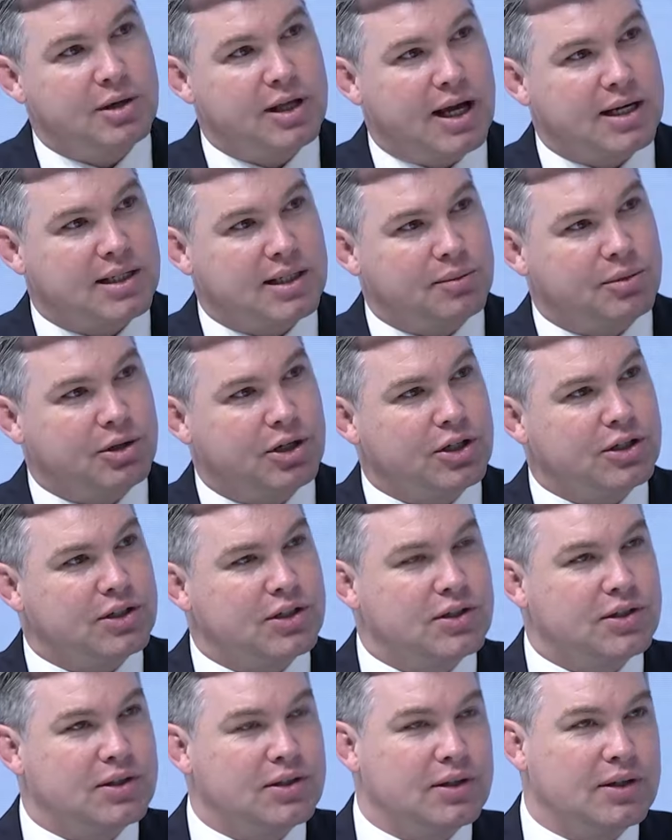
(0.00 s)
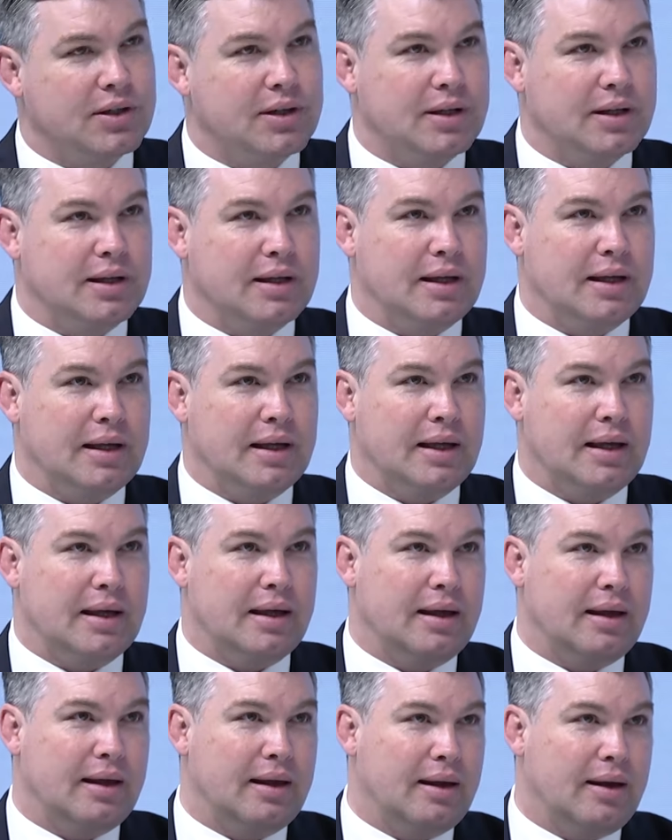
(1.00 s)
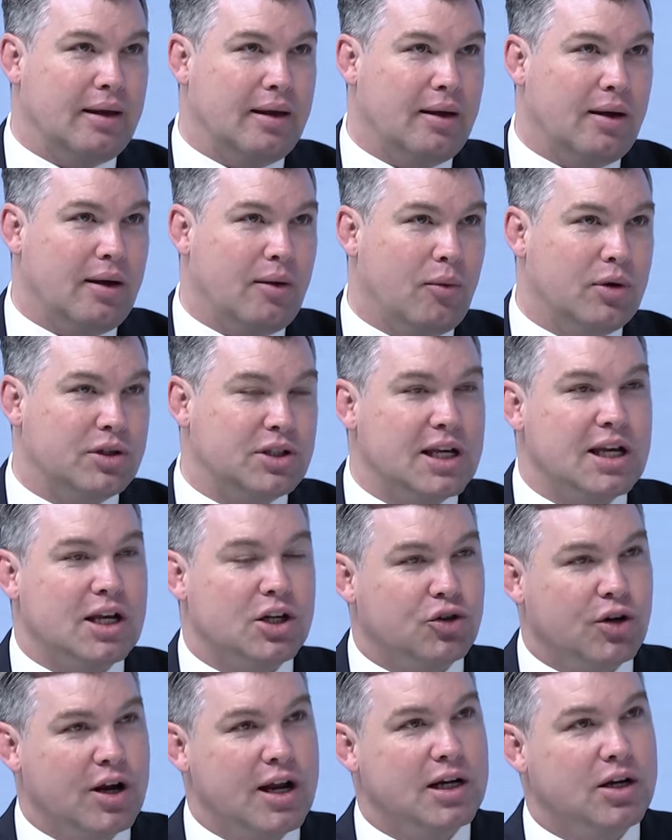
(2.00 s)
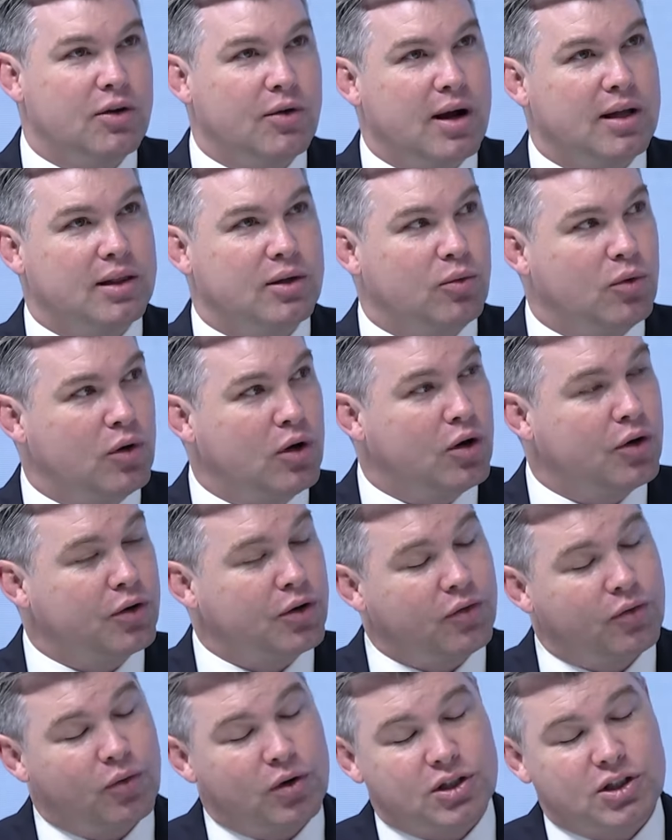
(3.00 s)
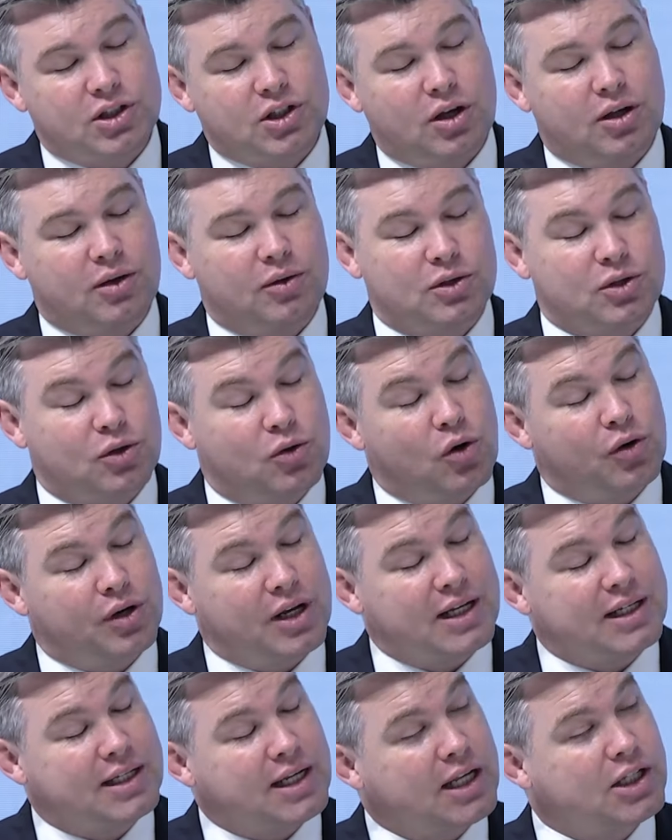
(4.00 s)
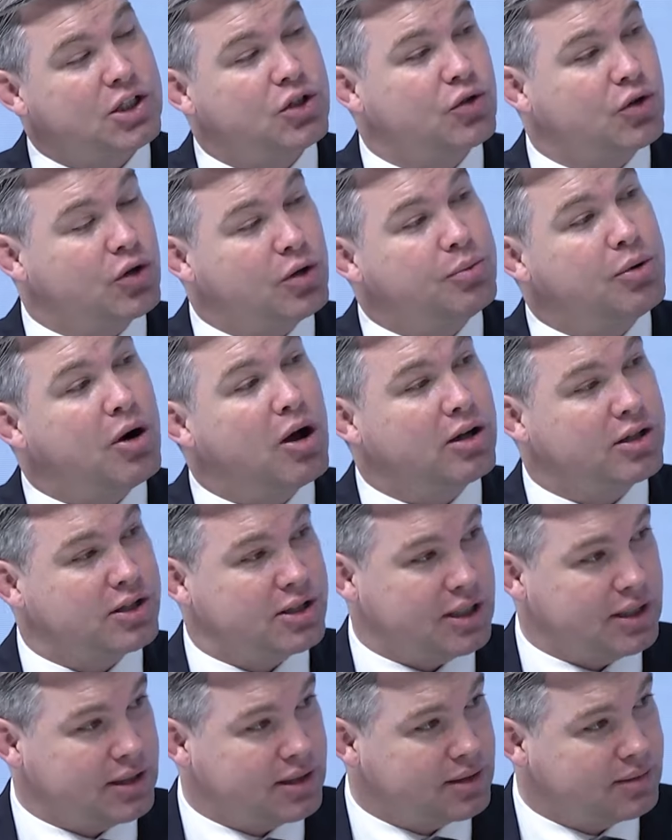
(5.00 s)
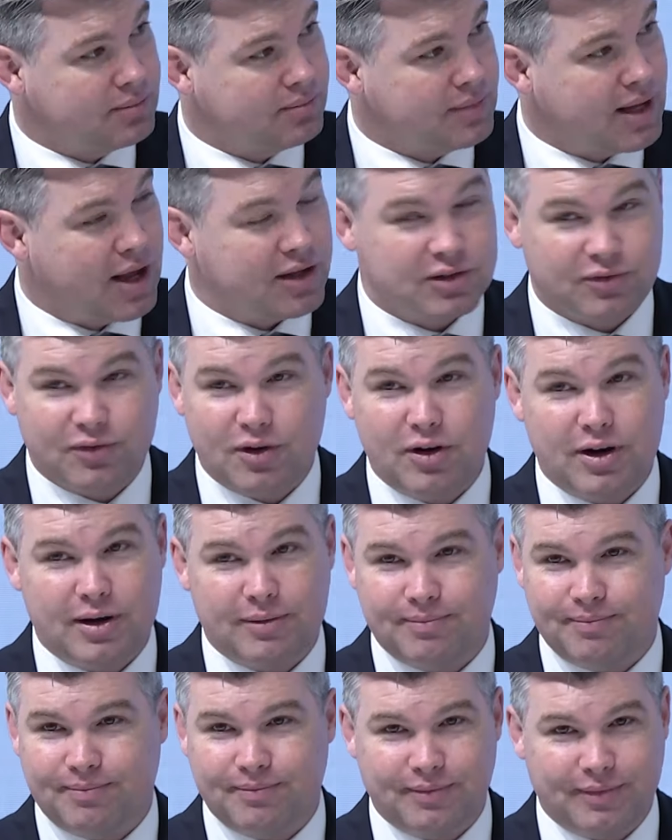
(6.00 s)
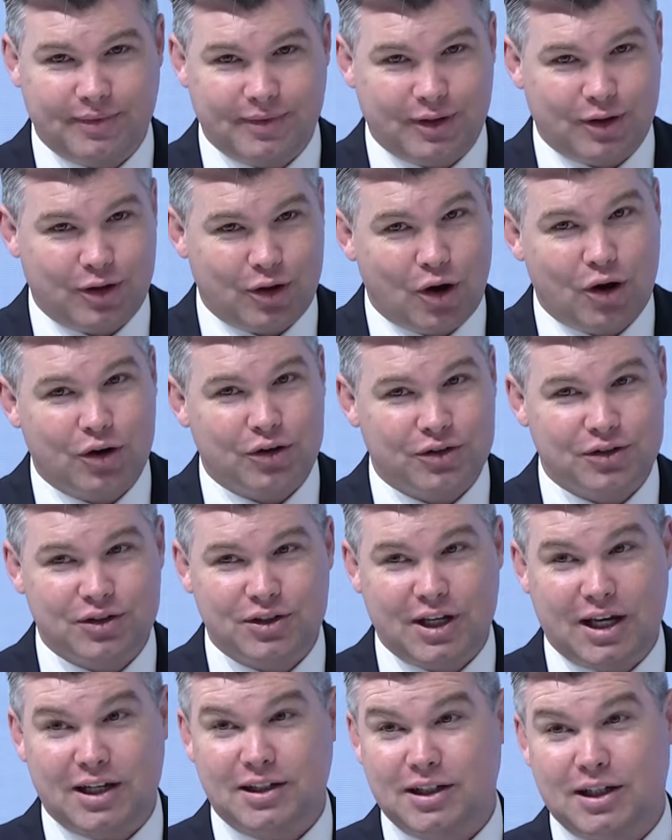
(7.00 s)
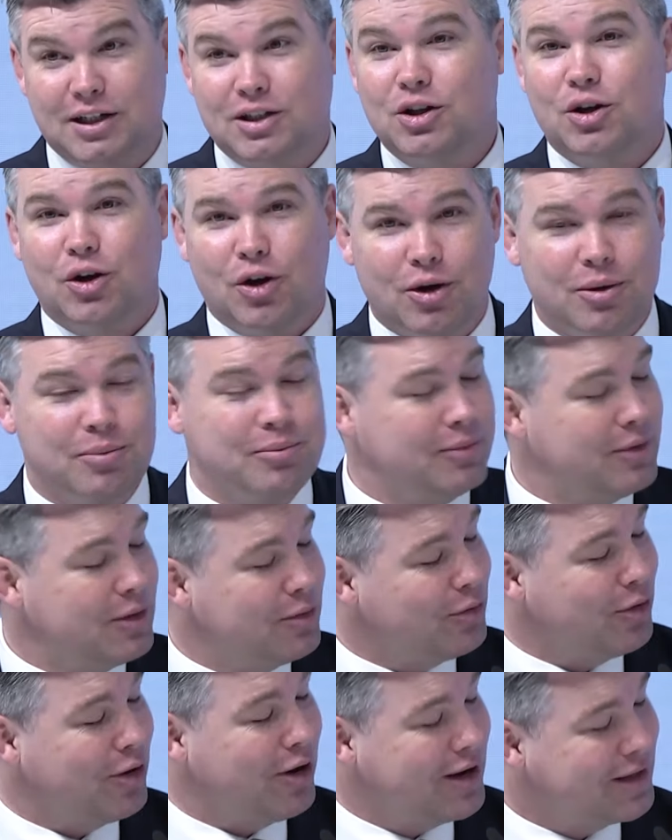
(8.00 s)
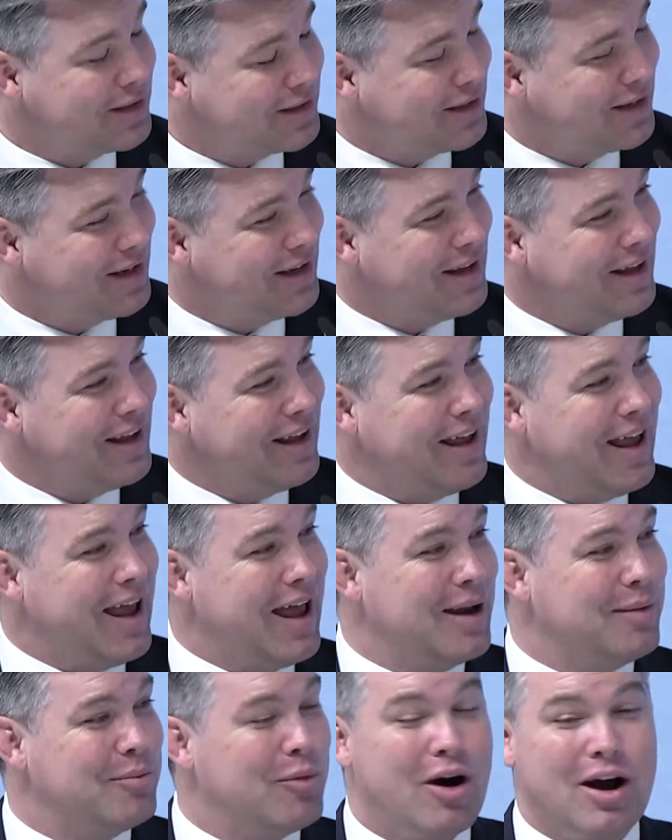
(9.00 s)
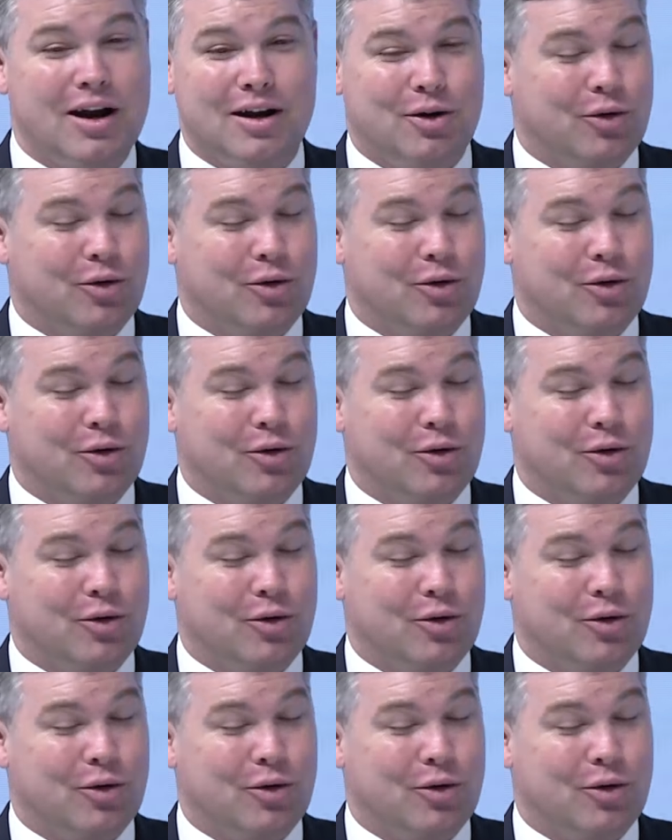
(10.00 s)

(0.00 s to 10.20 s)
me, actually, because we're seeing a trend around the world of what's called industrial policies. Now, it's a very non-sexy term, right? And my